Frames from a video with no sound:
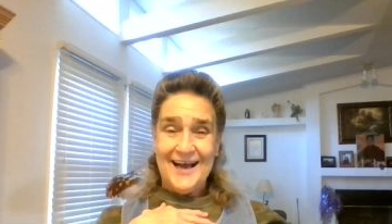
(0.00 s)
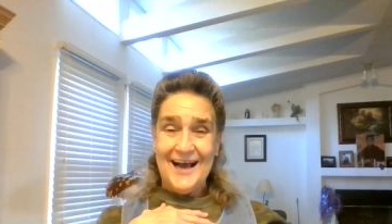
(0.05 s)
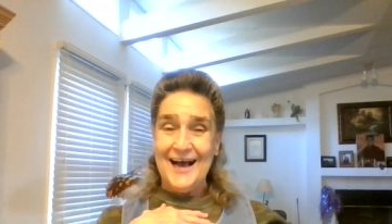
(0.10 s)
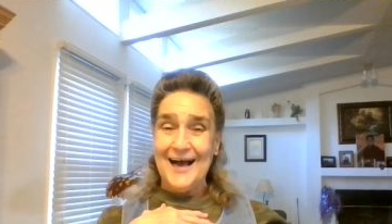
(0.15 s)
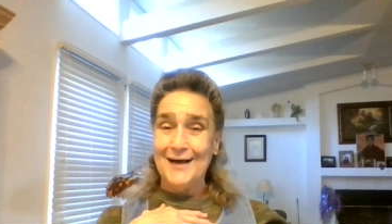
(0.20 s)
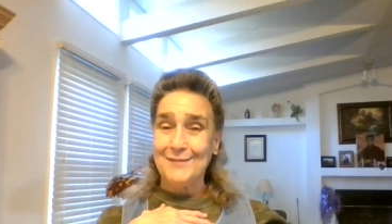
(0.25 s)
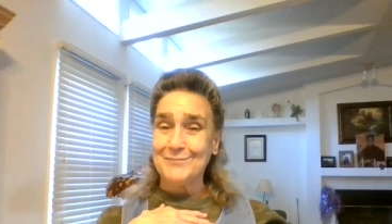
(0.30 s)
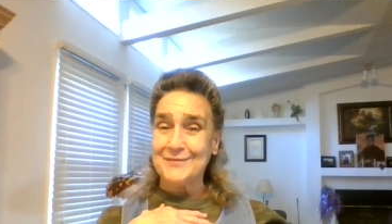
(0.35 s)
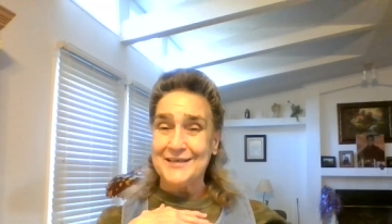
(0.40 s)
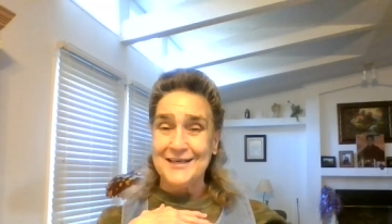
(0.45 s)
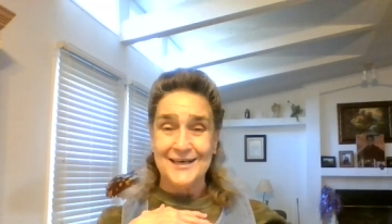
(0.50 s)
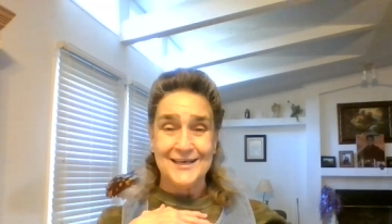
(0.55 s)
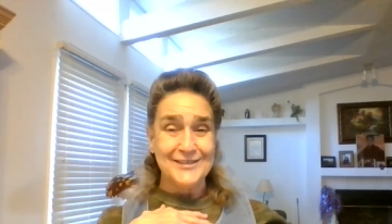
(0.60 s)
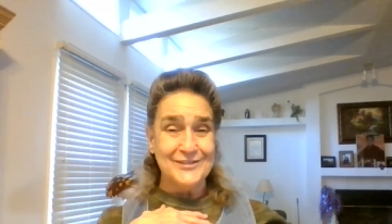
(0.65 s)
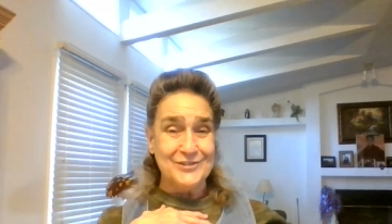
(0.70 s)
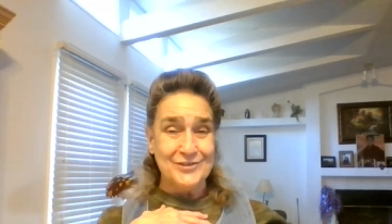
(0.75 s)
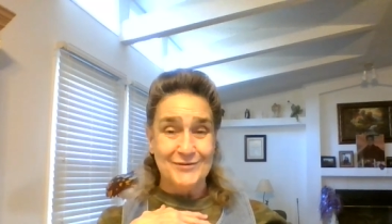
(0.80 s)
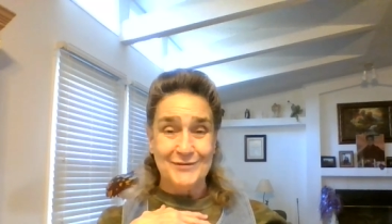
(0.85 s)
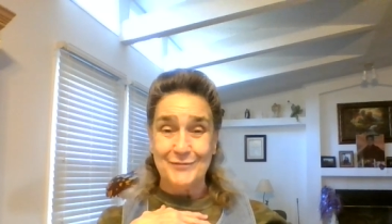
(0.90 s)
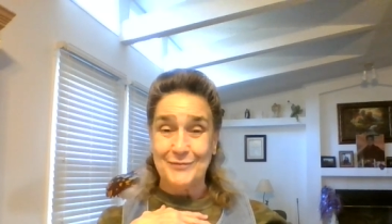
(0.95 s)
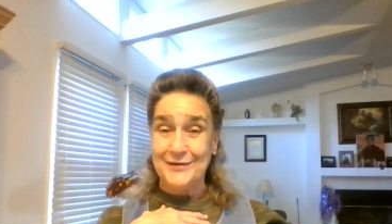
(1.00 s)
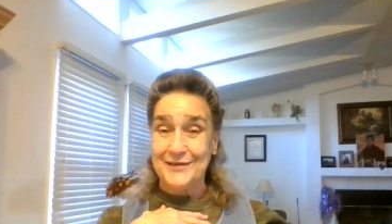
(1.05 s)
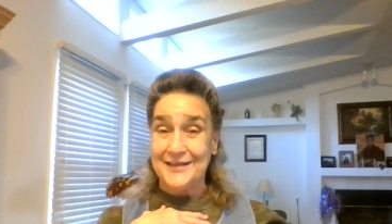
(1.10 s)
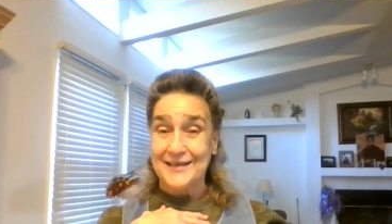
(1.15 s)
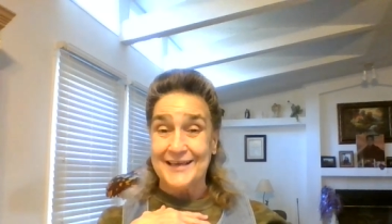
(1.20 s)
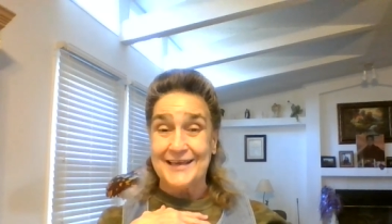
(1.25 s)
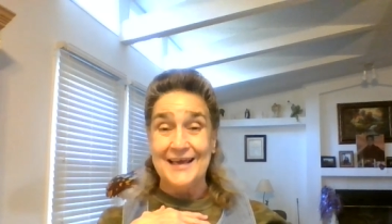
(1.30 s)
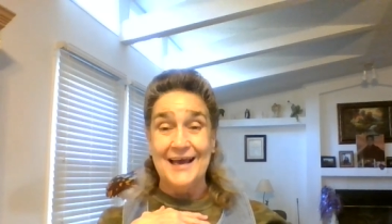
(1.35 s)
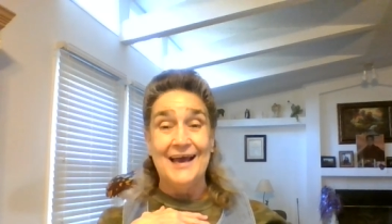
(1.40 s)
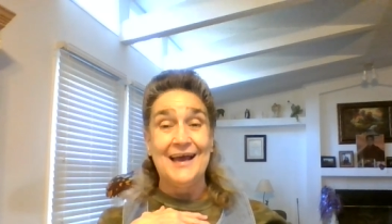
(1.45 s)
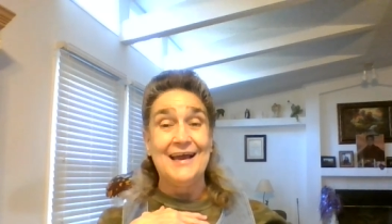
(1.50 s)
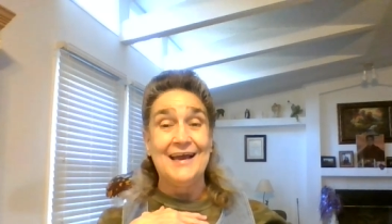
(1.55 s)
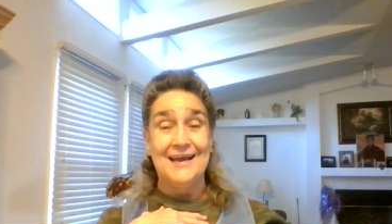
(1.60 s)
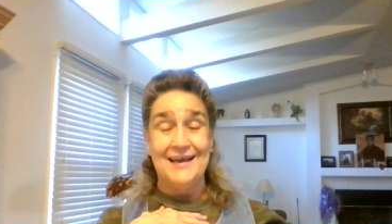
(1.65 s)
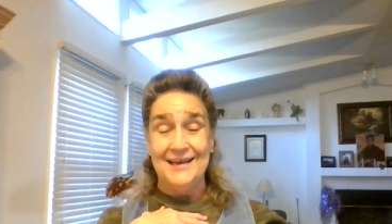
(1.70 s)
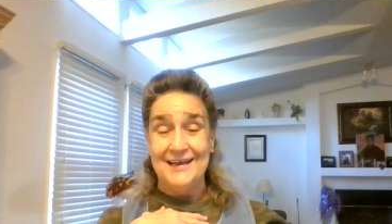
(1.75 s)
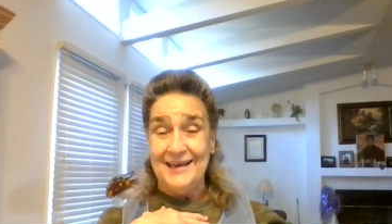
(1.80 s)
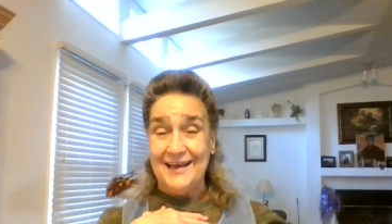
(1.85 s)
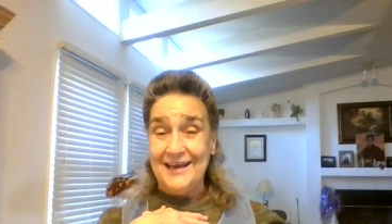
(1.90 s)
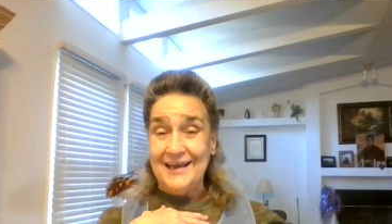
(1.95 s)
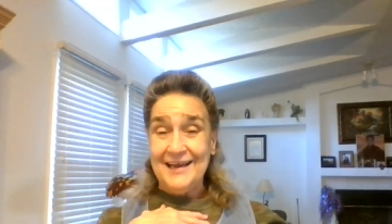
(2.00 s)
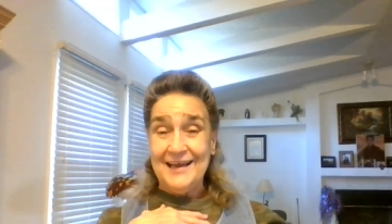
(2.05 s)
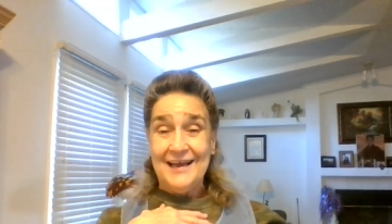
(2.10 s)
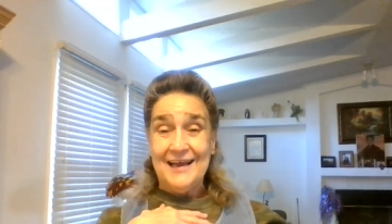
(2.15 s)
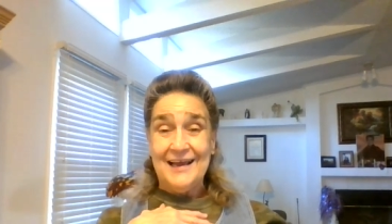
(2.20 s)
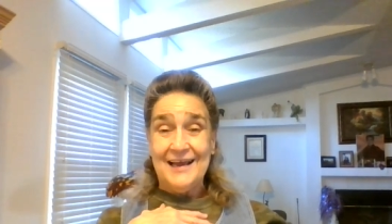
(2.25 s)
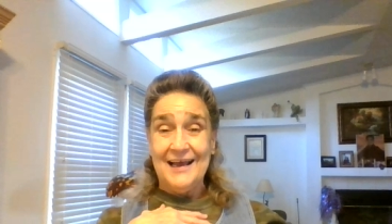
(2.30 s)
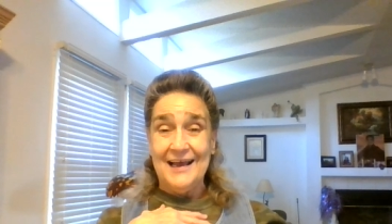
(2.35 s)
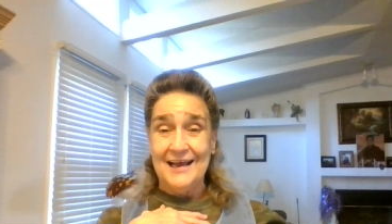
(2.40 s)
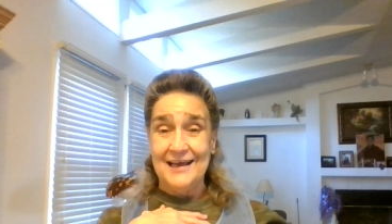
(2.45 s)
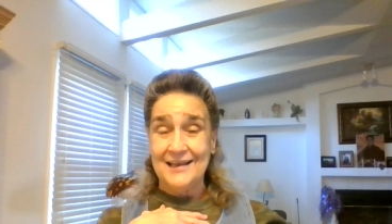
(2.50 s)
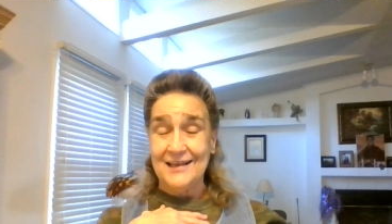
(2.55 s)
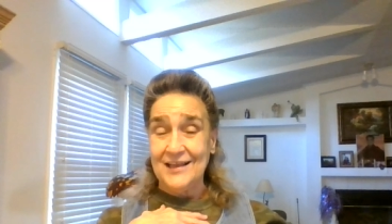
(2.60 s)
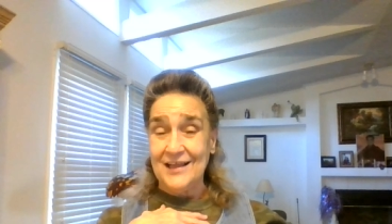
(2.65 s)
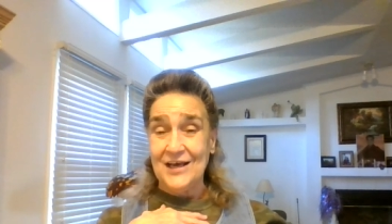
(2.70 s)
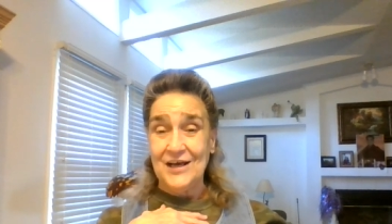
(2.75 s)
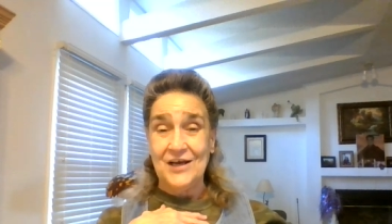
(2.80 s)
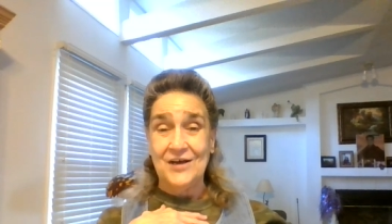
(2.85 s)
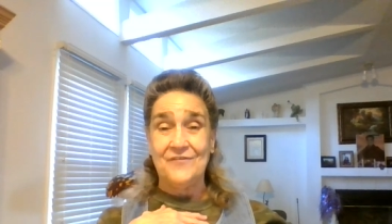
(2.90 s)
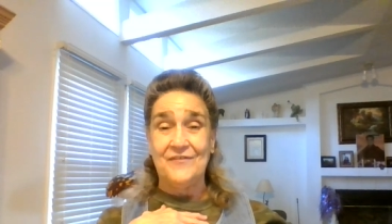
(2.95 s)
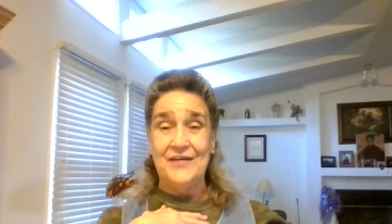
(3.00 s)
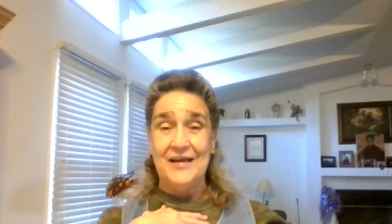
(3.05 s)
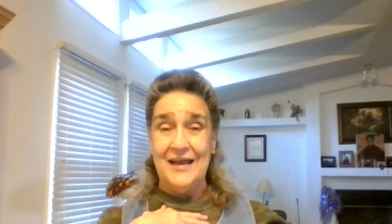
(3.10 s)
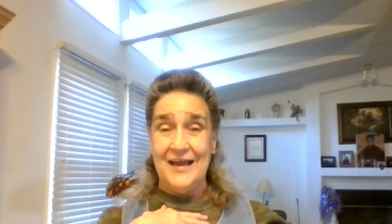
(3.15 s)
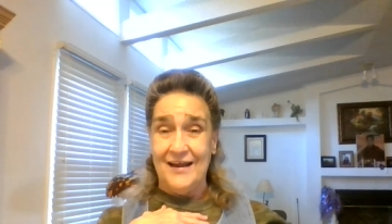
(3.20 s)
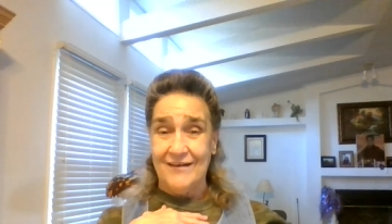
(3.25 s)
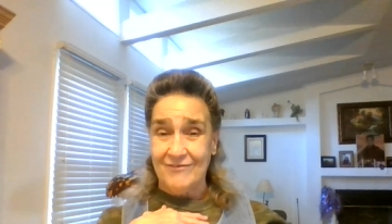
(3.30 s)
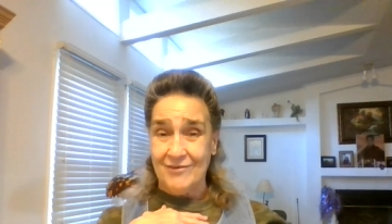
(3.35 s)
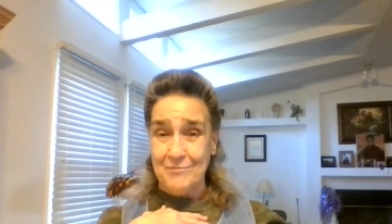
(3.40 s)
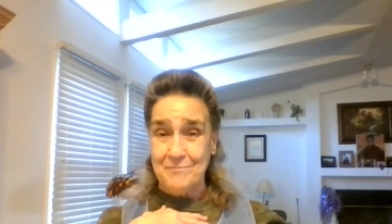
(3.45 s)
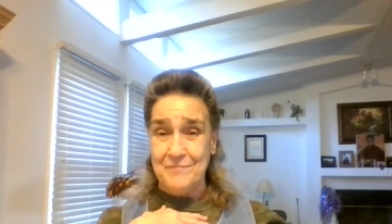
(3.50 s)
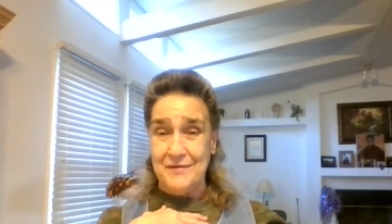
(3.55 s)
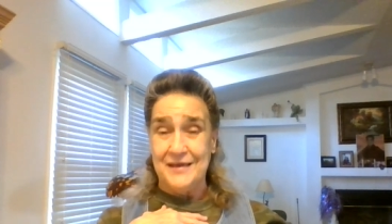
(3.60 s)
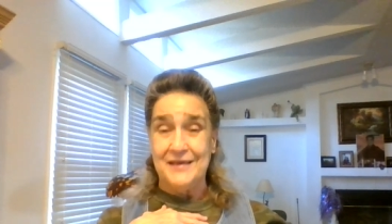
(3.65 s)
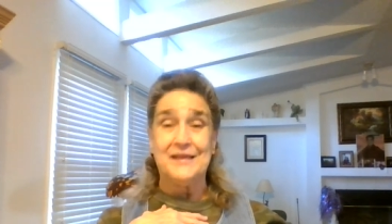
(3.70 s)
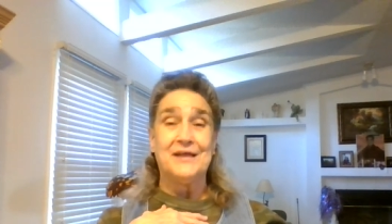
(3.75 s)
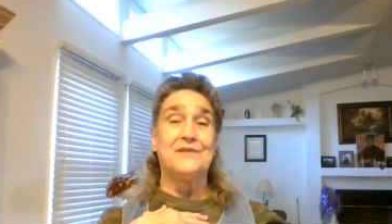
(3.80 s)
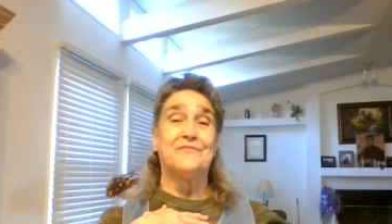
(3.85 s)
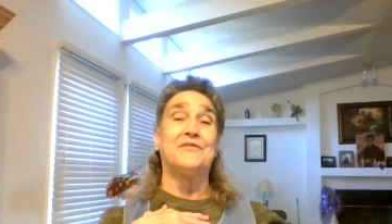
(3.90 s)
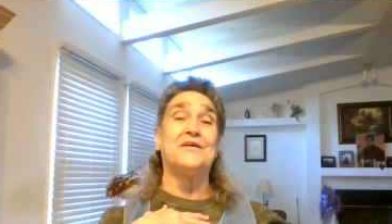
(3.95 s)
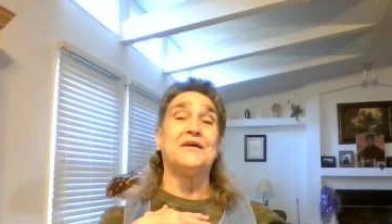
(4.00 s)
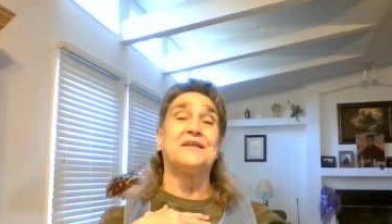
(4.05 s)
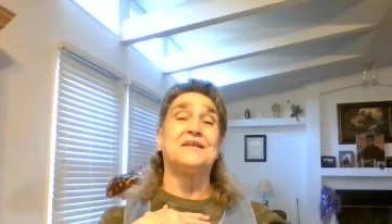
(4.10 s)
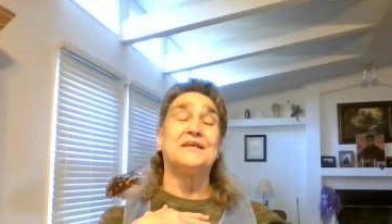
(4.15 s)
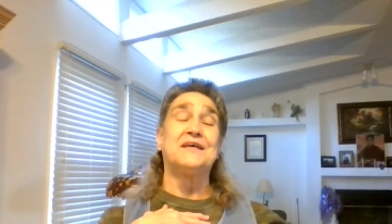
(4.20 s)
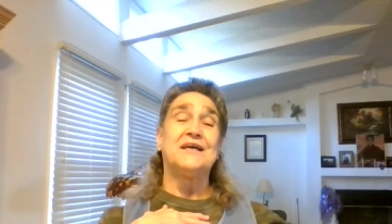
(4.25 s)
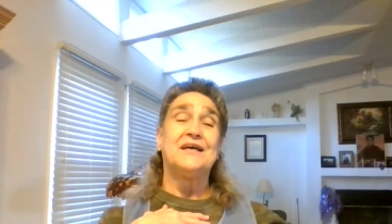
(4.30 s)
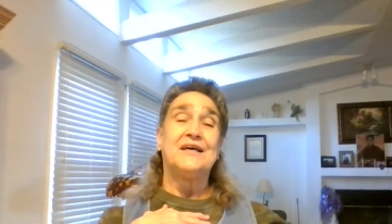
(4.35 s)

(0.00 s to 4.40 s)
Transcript: I'm country with a K and love every bit of it.